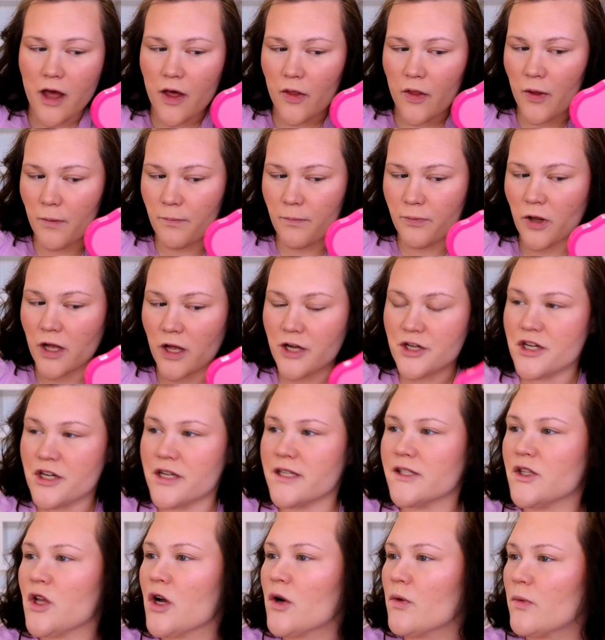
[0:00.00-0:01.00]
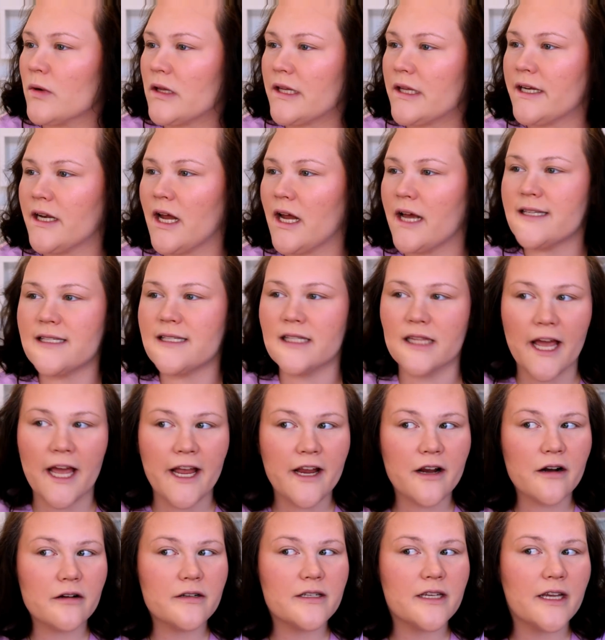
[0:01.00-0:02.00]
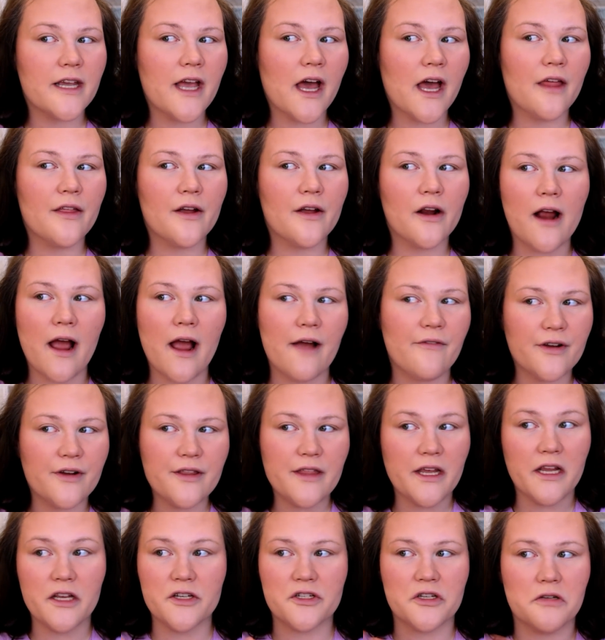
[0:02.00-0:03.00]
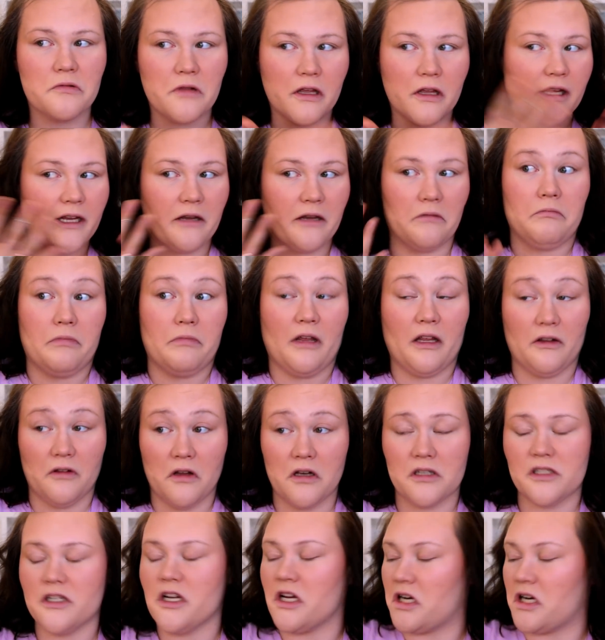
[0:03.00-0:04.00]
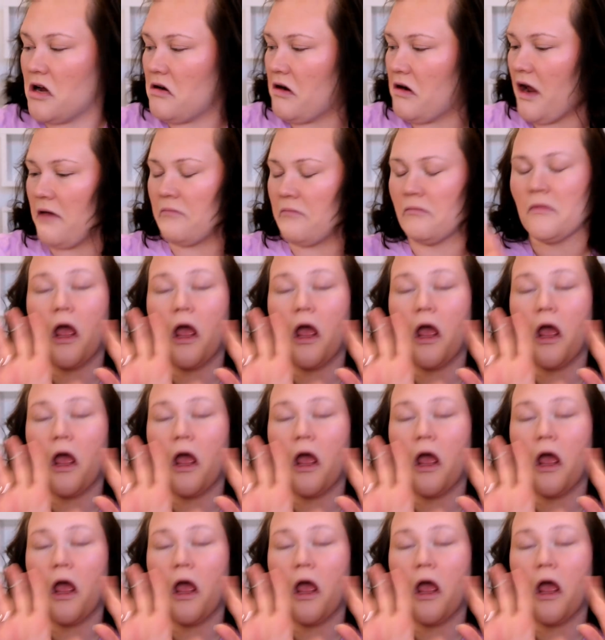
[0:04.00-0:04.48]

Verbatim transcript: The blushes look really nice layered together. Everything is just like, it, it looks good. Okay.